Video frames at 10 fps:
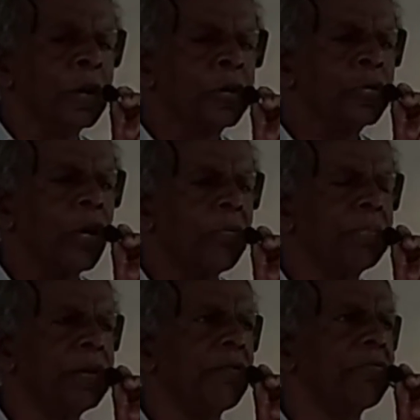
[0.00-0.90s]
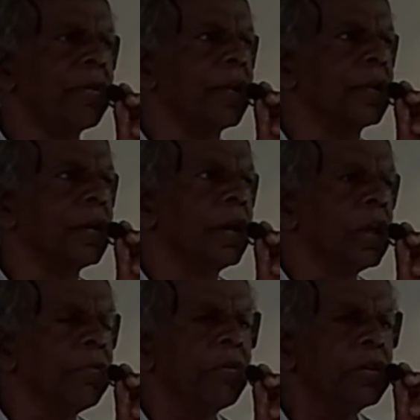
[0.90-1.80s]
do not be afraid.
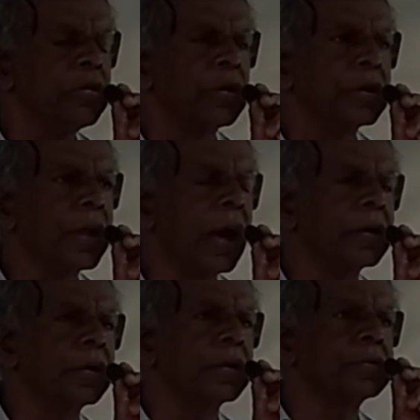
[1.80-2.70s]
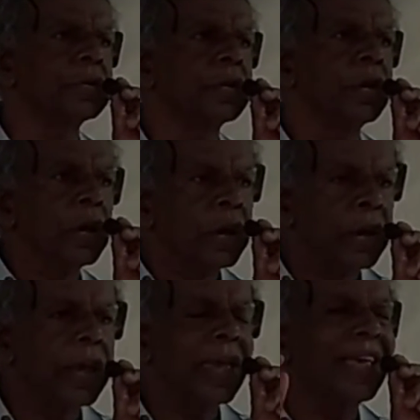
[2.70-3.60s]
Even you're in the darkness,
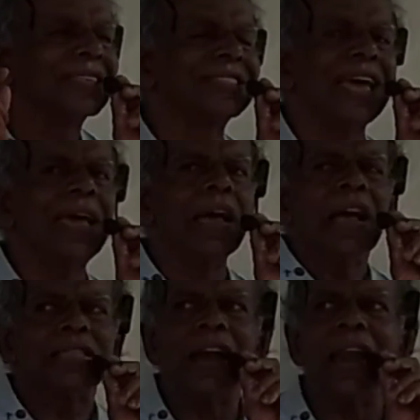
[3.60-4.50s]
He is there. The